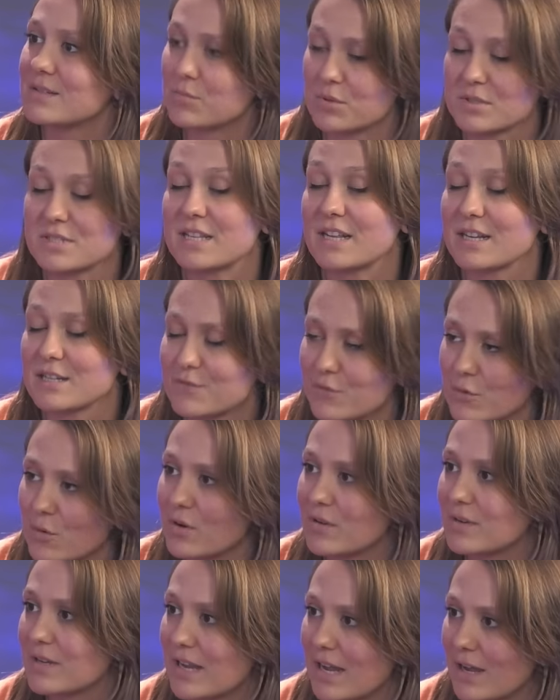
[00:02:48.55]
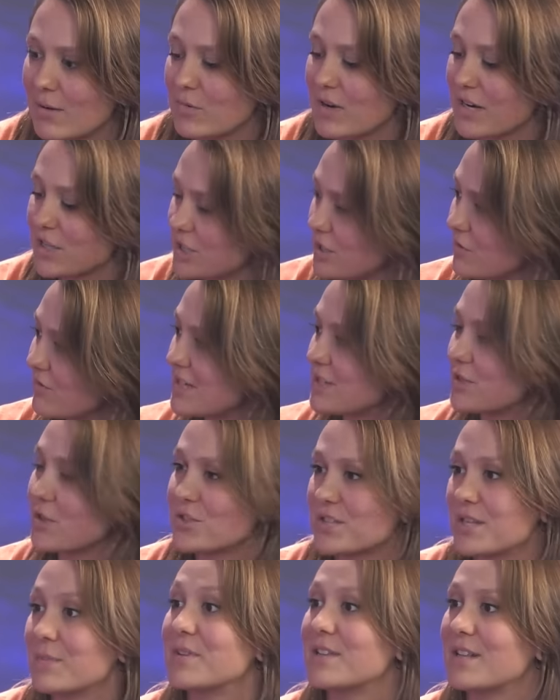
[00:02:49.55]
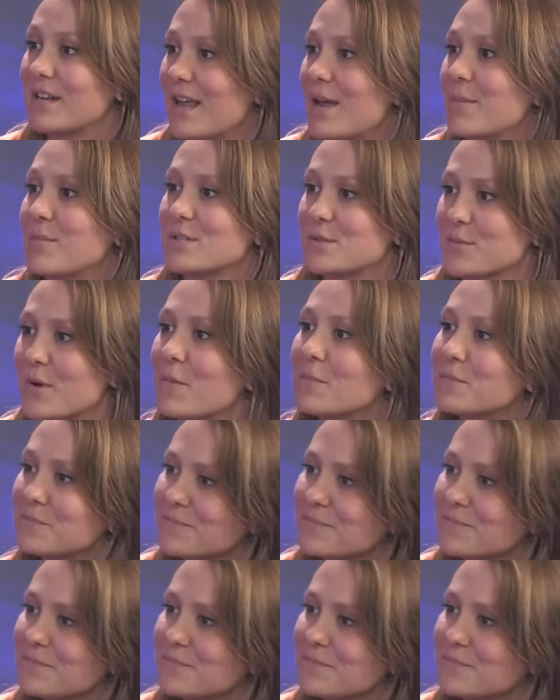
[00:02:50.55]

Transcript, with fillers: prosthetics for, and we actually research them in the lab as well.